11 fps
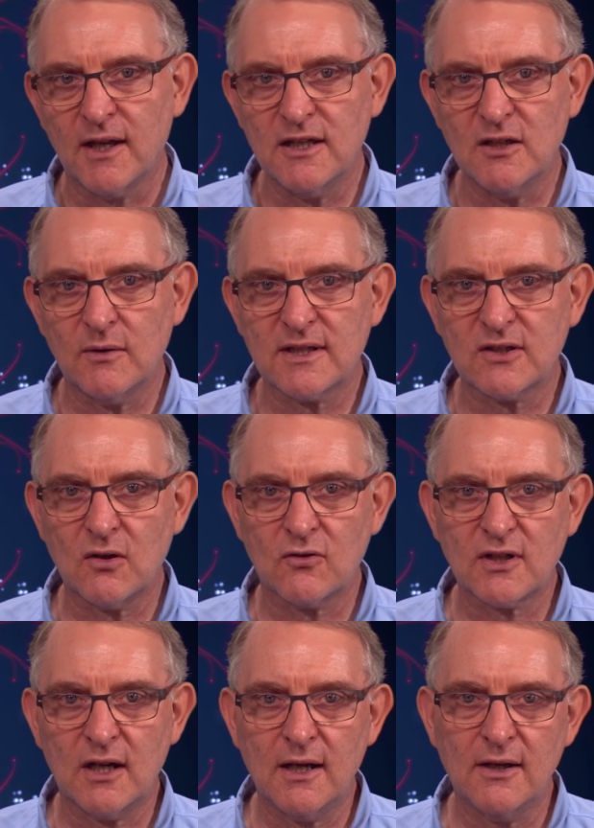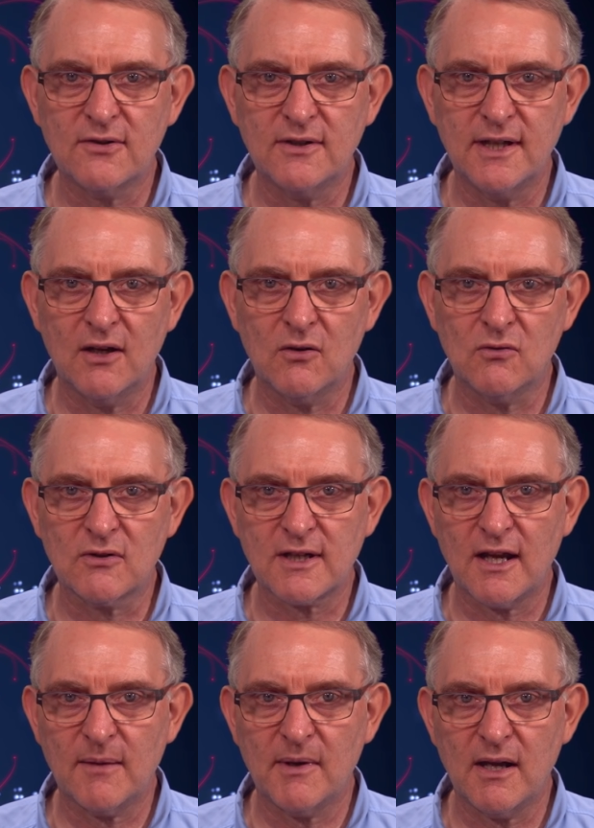and US stocks closed near all
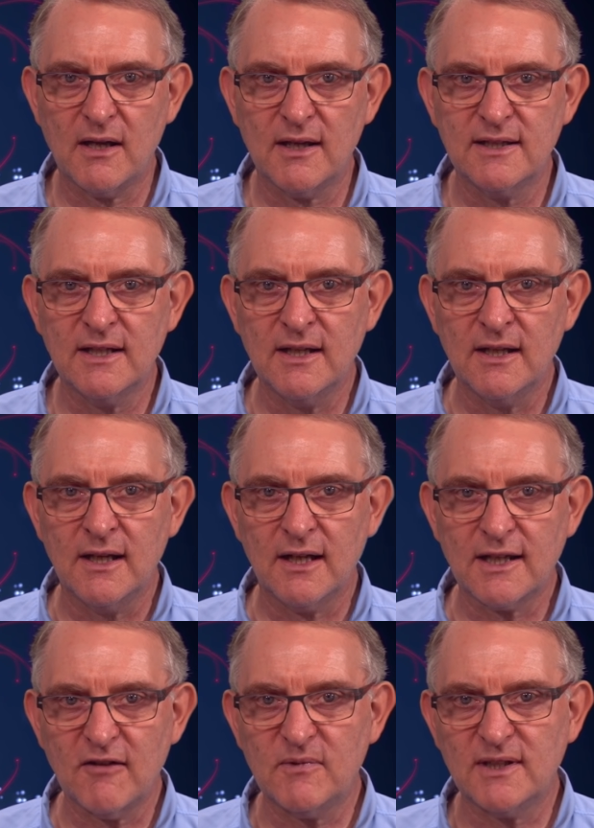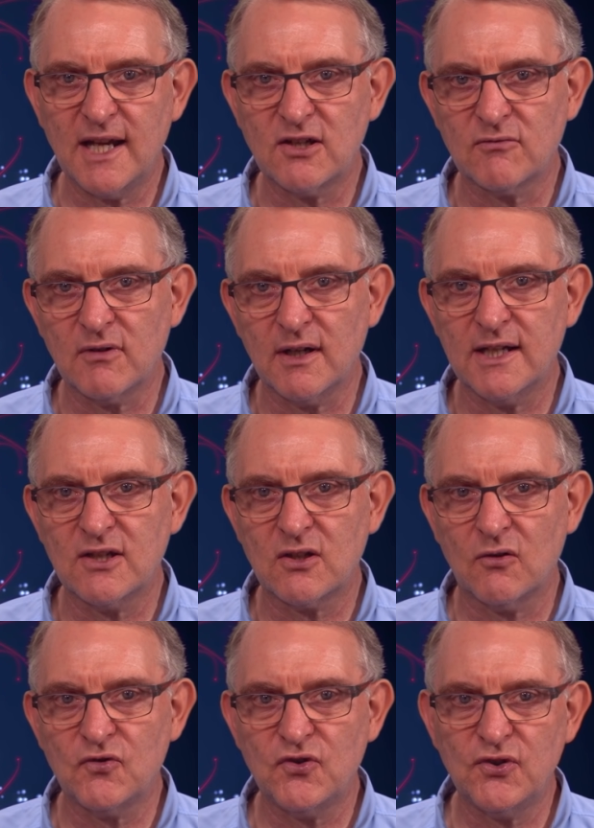time highs. And government data released
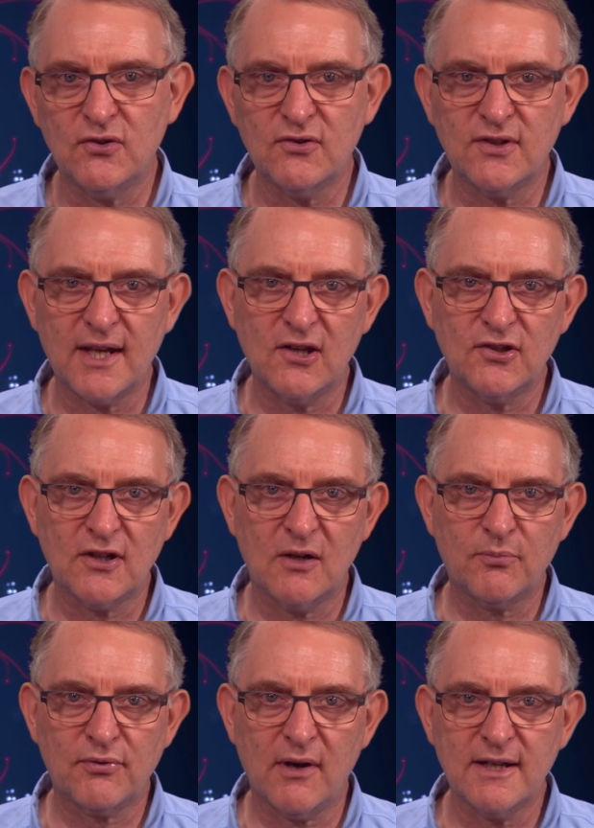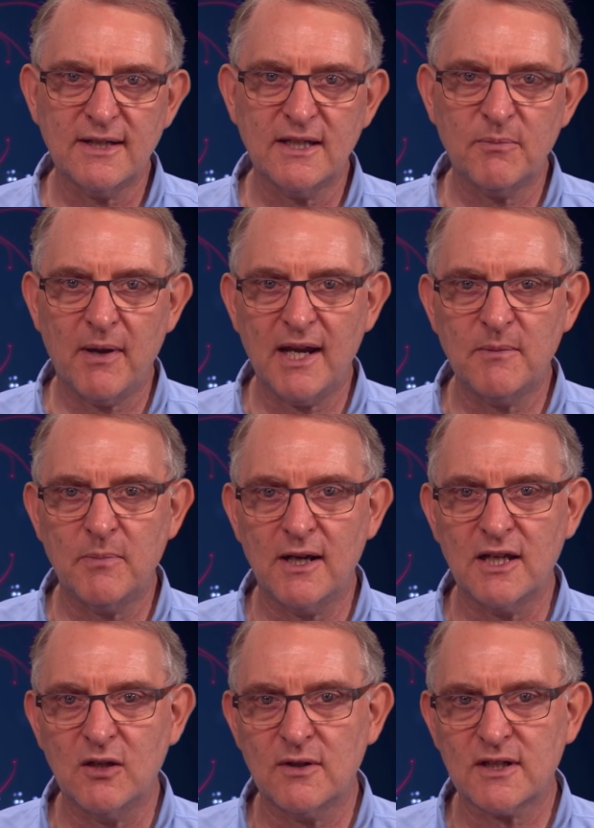on Tuesday showed prices paid by
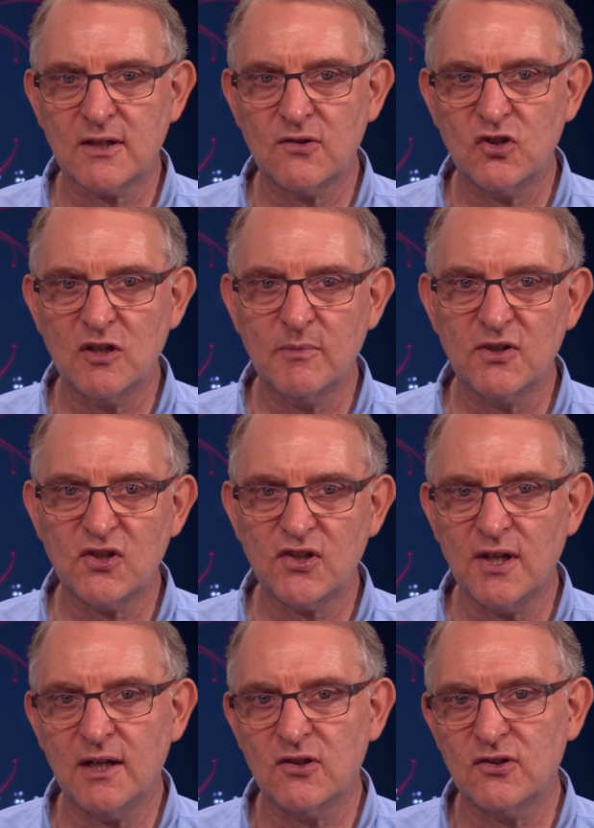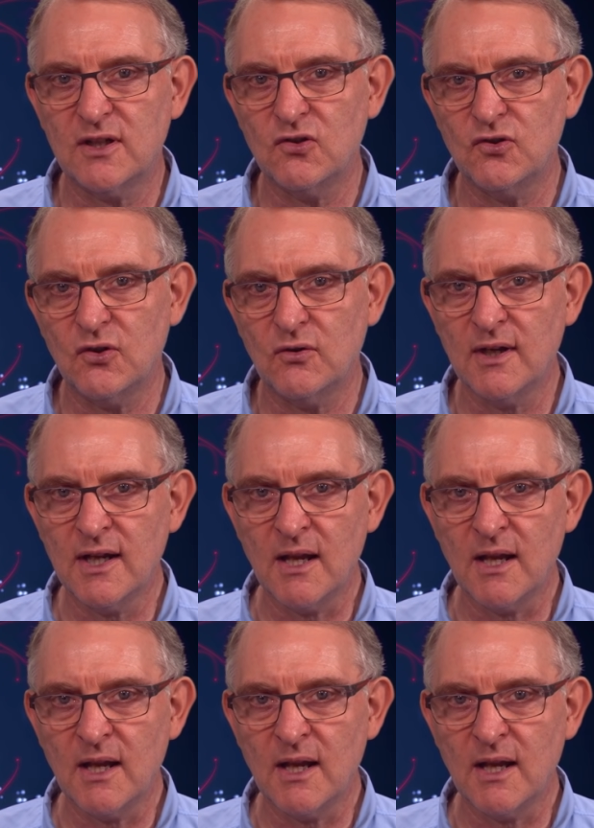US consumers surged in June